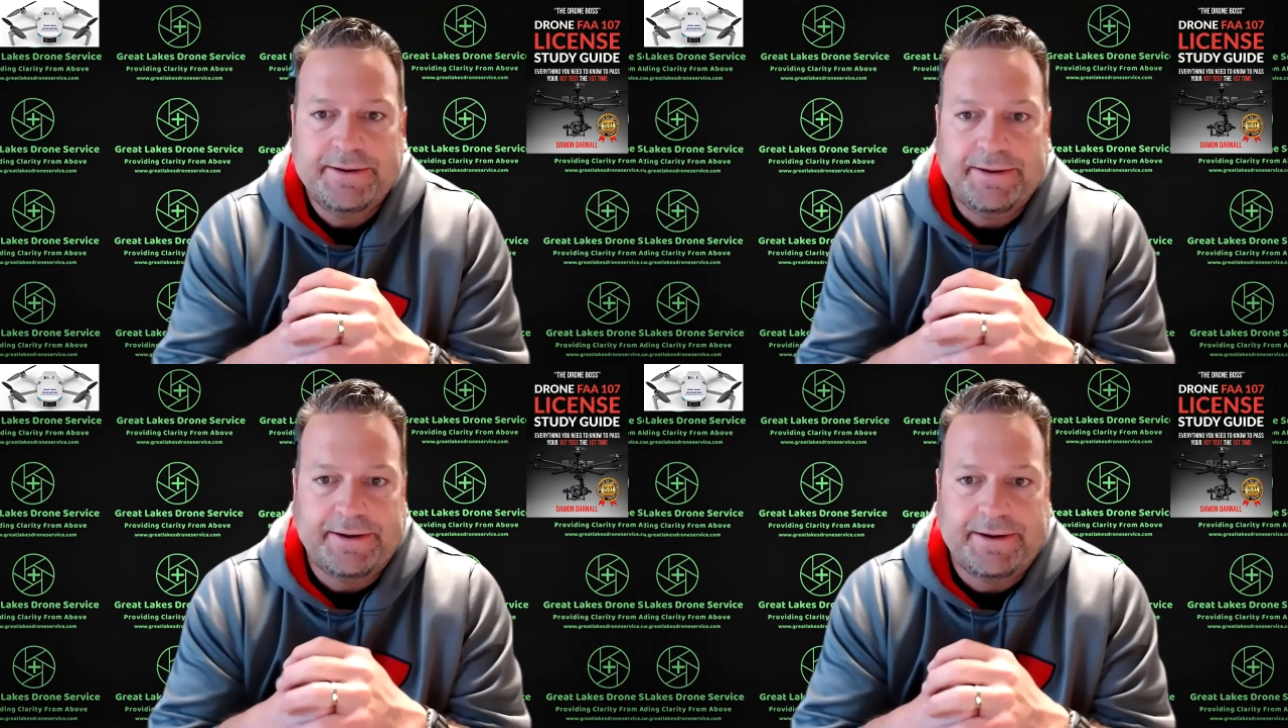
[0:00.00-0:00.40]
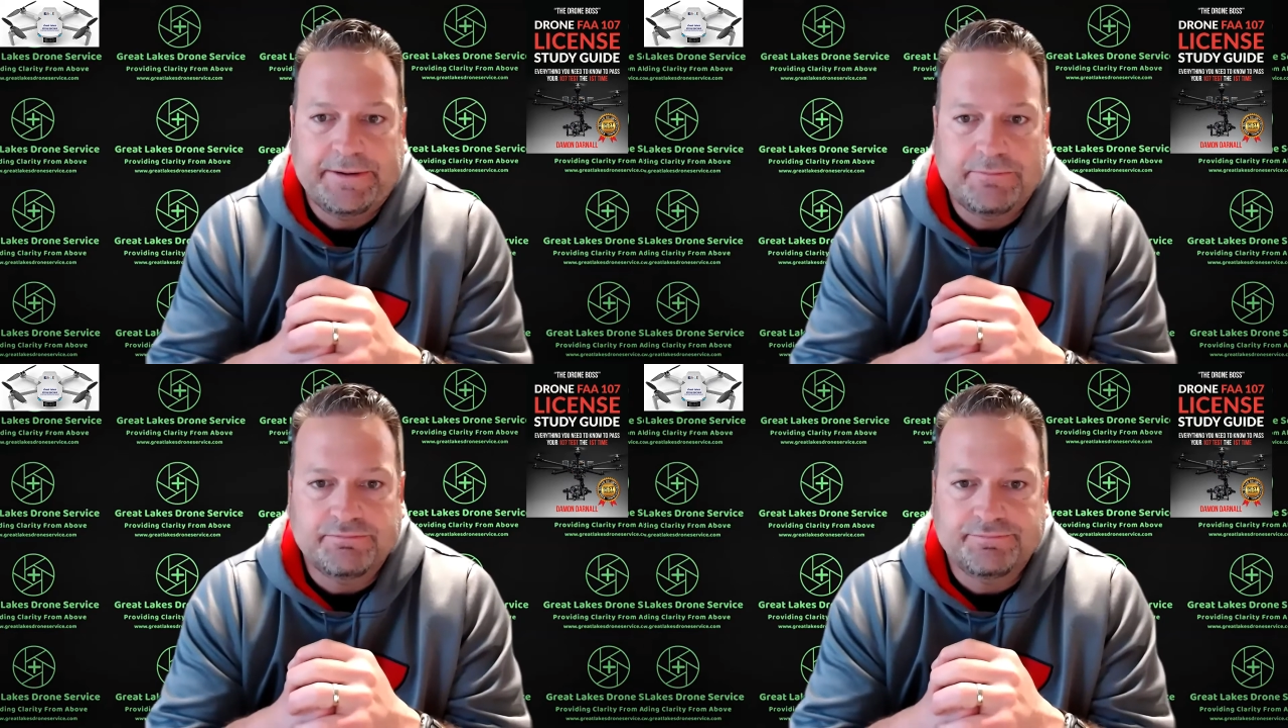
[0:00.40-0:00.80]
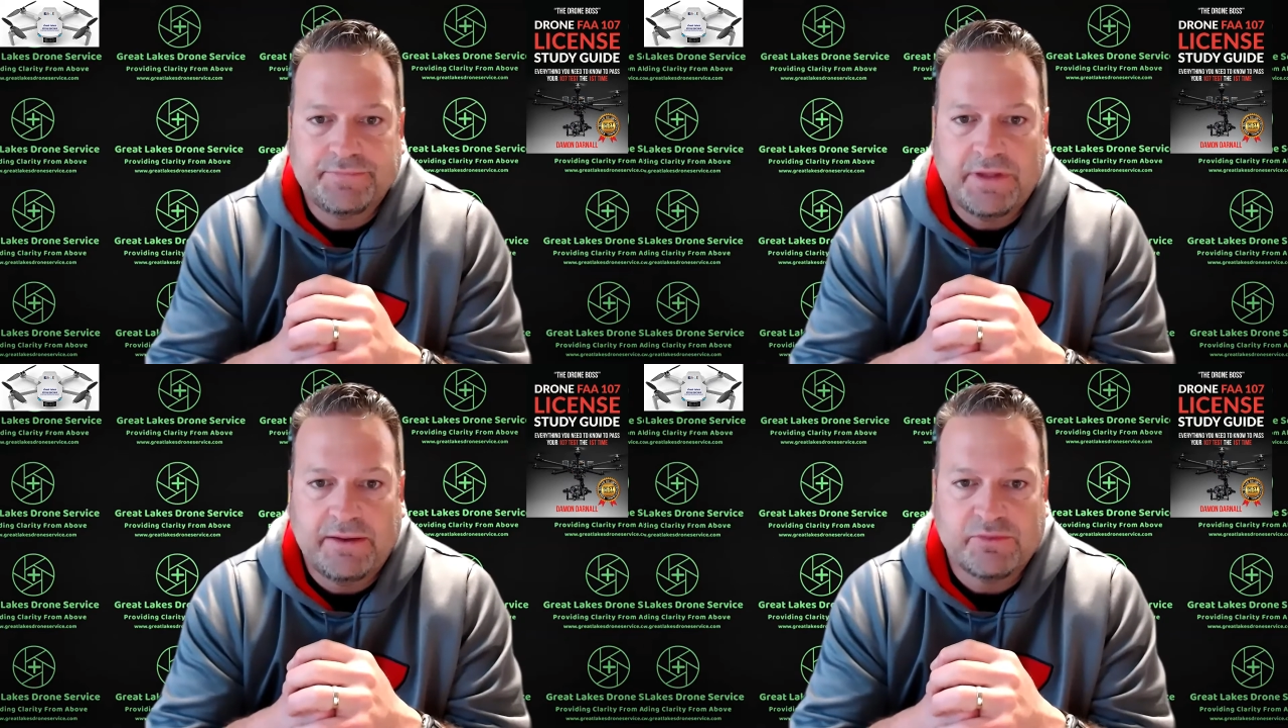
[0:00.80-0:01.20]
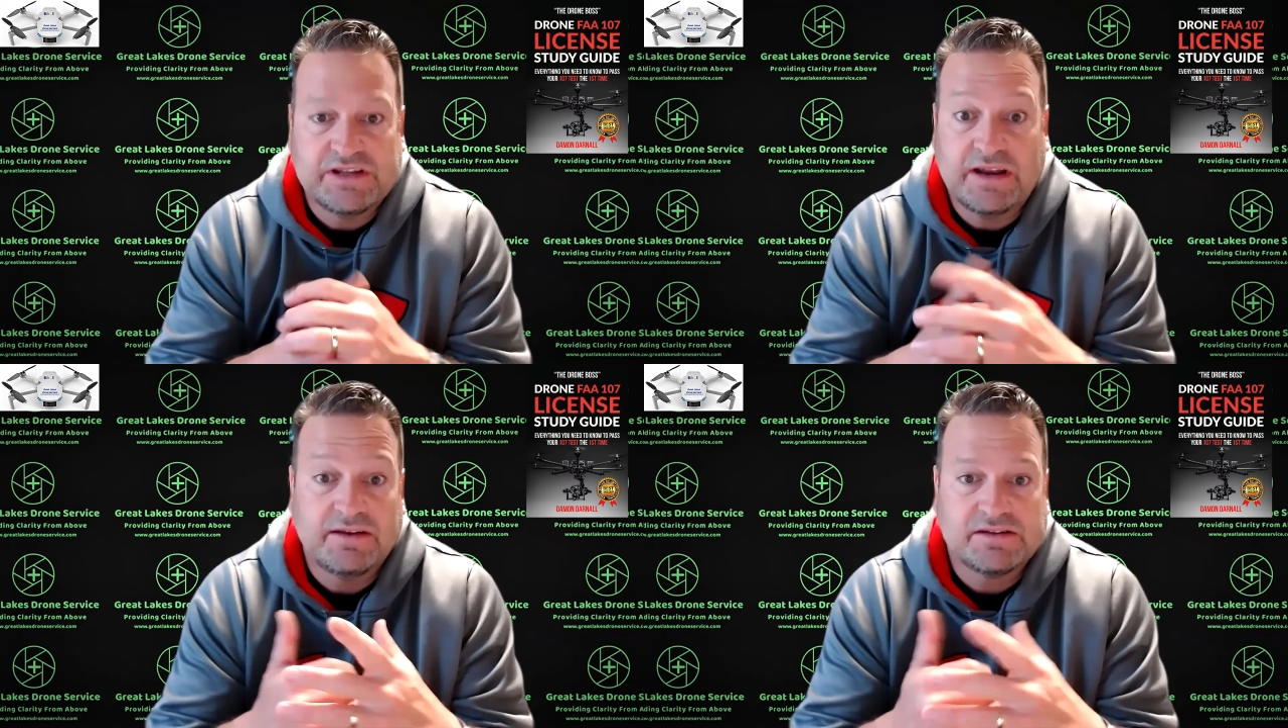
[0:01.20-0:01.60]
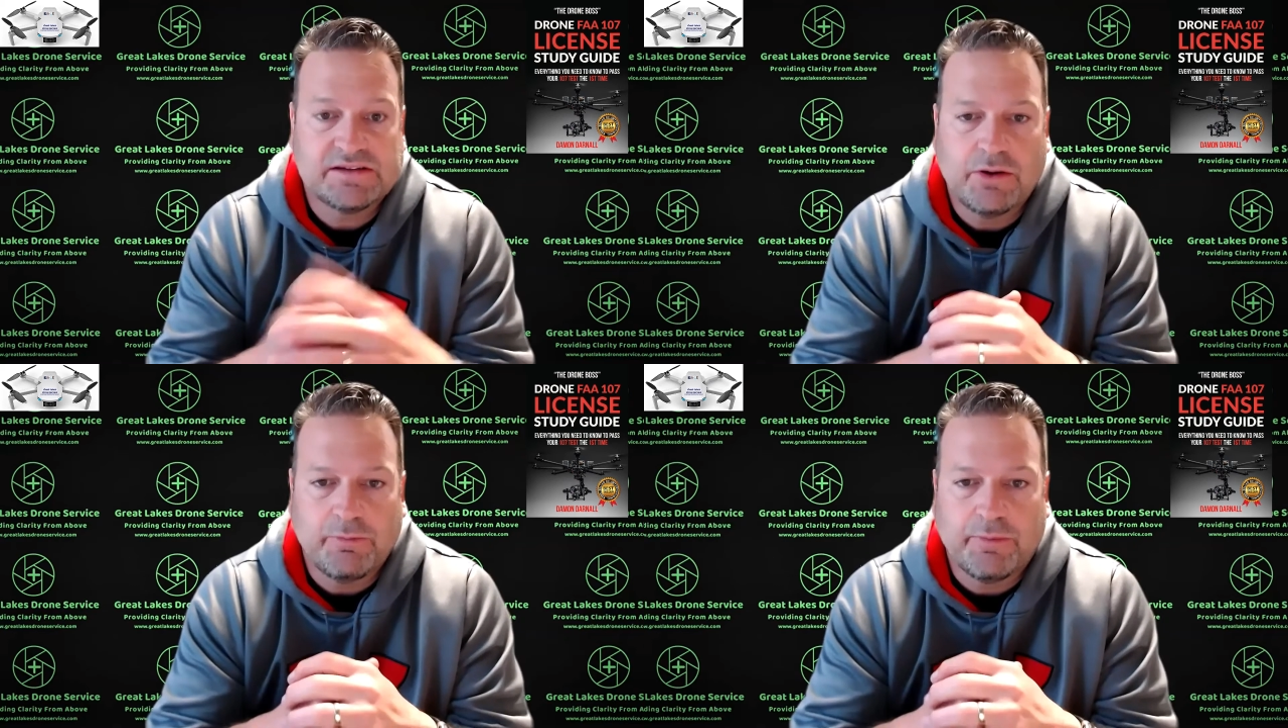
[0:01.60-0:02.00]
And it was at a
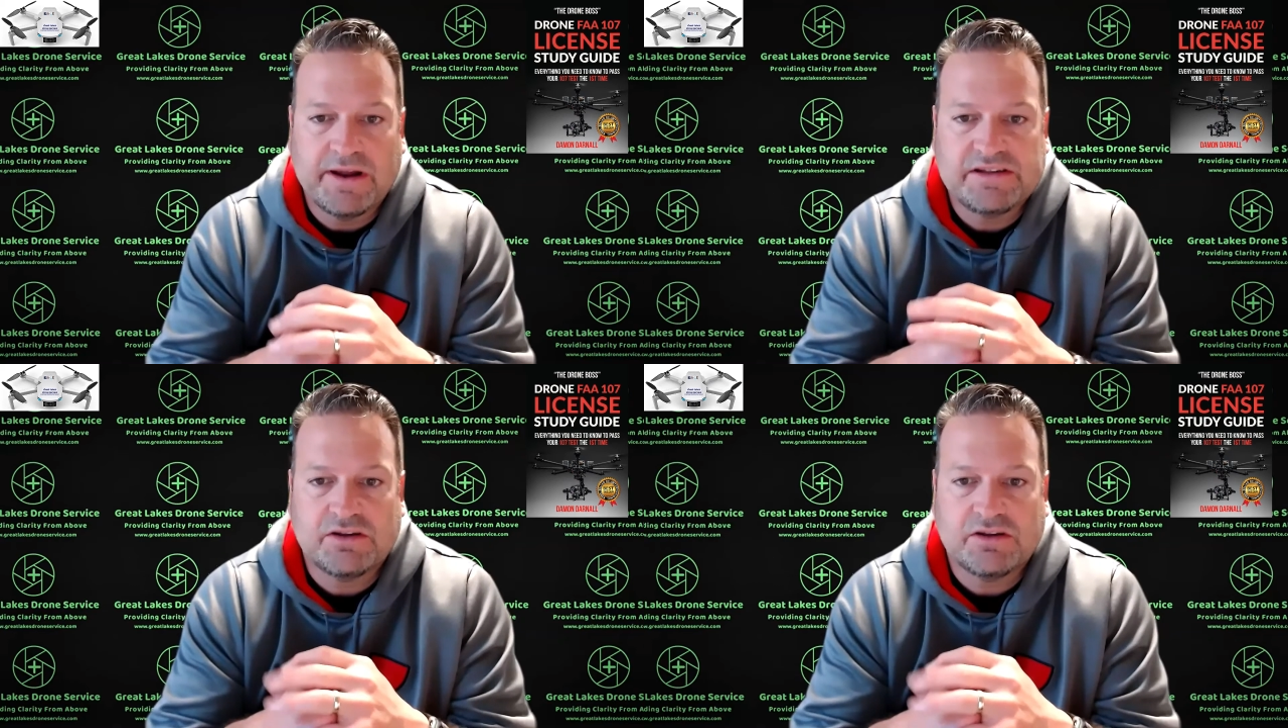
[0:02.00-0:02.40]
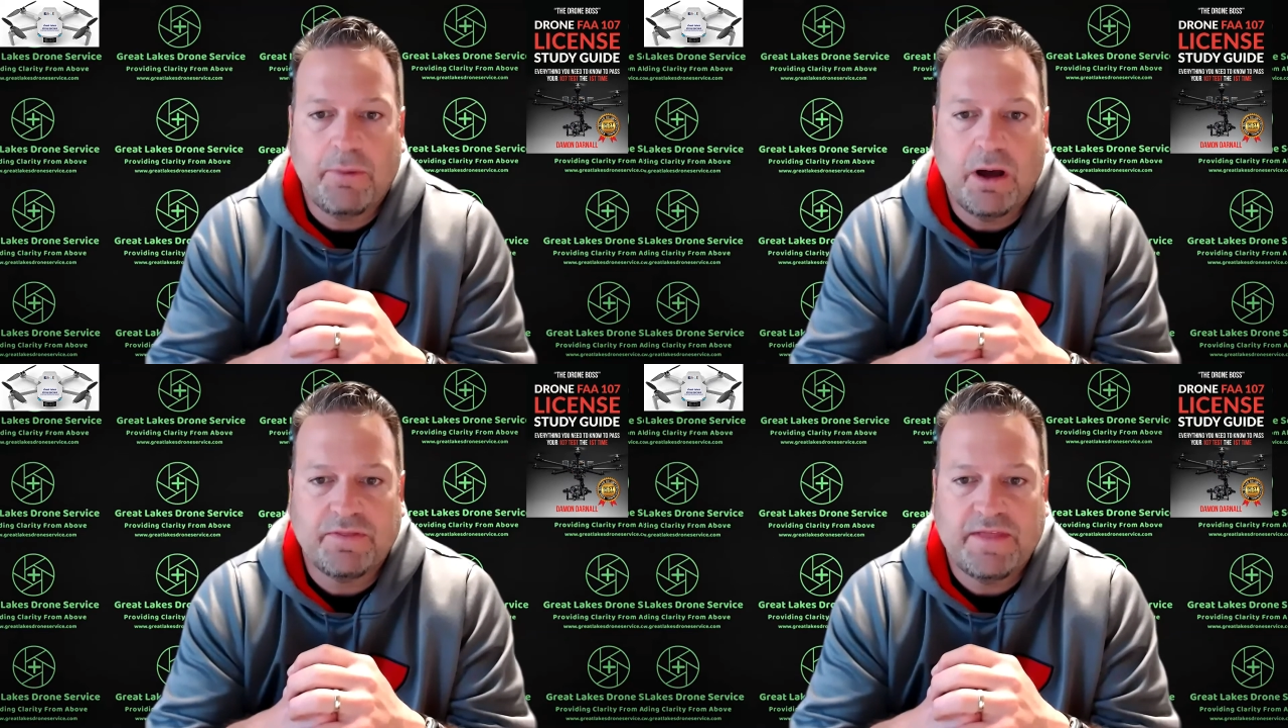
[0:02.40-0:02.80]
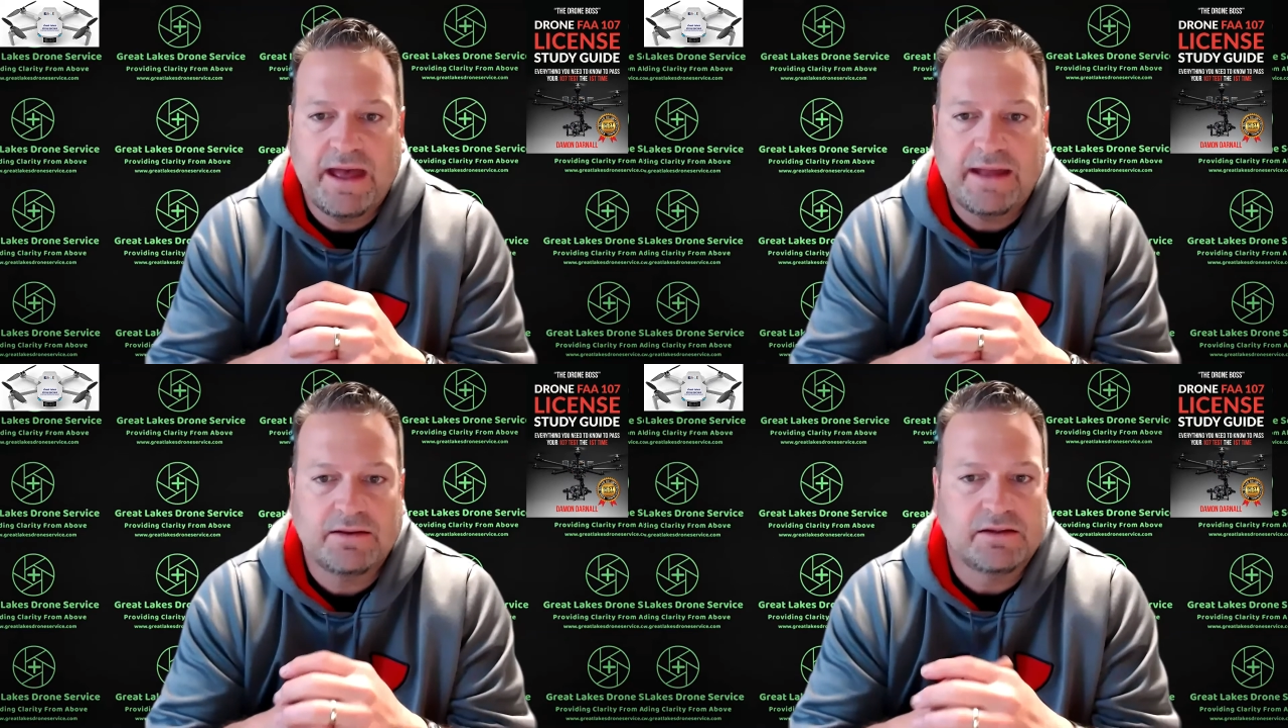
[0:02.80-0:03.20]
discounted price, so I bought that.